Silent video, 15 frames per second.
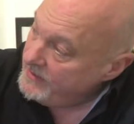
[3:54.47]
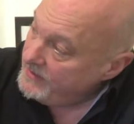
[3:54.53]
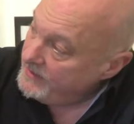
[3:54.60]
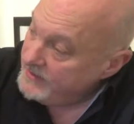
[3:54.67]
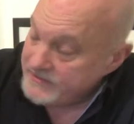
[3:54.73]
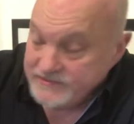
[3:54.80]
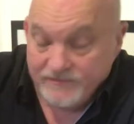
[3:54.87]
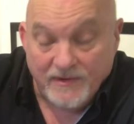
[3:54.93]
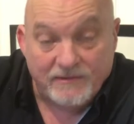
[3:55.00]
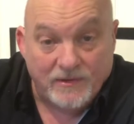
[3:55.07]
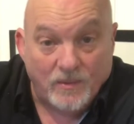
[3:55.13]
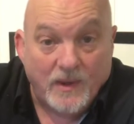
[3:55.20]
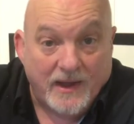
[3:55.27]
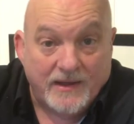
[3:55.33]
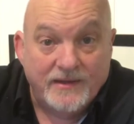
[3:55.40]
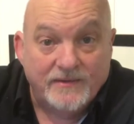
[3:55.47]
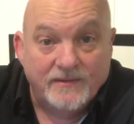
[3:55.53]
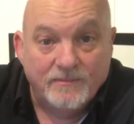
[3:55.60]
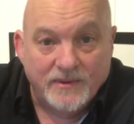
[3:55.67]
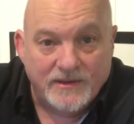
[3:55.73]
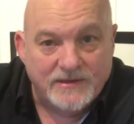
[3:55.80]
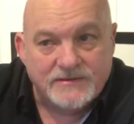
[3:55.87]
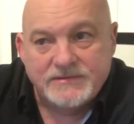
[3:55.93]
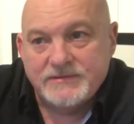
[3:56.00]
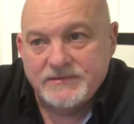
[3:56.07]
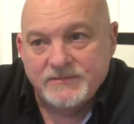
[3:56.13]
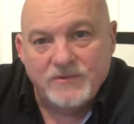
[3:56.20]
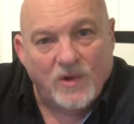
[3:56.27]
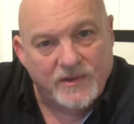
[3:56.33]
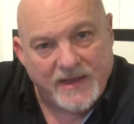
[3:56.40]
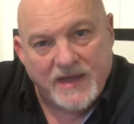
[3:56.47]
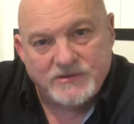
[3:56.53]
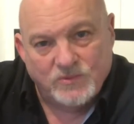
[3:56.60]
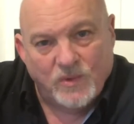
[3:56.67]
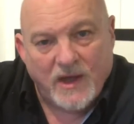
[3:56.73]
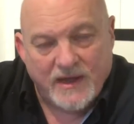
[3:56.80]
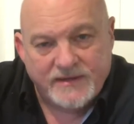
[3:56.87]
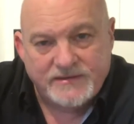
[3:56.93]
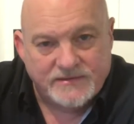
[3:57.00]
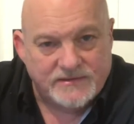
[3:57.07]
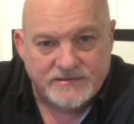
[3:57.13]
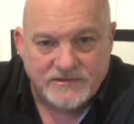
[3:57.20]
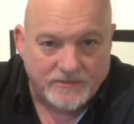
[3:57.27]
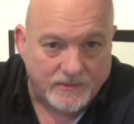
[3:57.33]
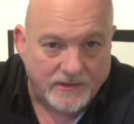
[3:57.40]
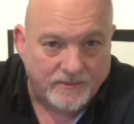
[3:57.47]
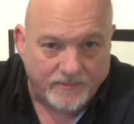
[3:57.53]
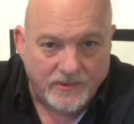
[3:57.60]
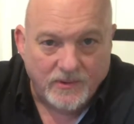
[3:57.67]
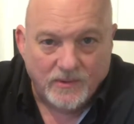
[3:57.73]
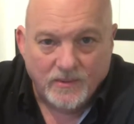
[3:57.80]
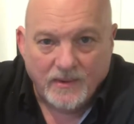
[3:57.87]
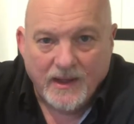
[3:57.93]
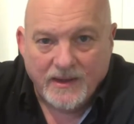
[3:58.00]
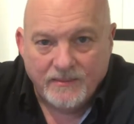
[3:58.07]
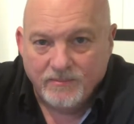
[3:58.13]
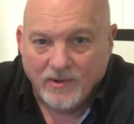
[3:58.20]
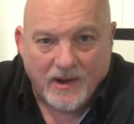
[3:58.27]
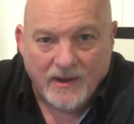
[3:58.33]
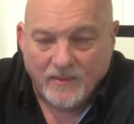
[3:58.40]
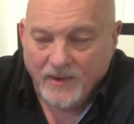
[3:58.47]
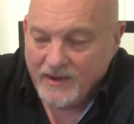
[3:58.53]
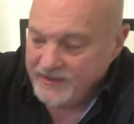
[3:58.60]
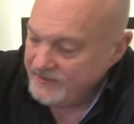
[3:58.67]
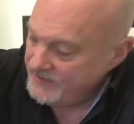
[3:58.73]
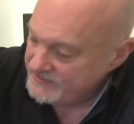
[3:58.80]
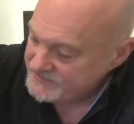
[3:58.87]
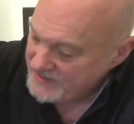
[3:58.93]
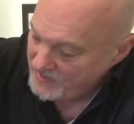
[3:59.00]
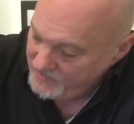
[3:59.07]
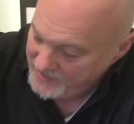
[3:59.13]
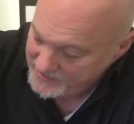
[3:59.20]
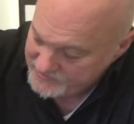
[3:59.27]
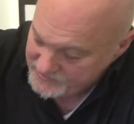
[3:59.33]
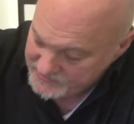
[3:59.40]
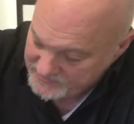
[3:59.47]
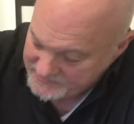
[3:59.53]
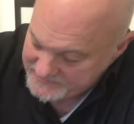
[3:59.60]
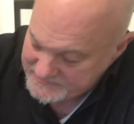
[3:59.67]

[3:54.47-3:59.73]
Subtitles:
It's very white, but it's not as white as some of the pure white, bright white things out there. So it's got a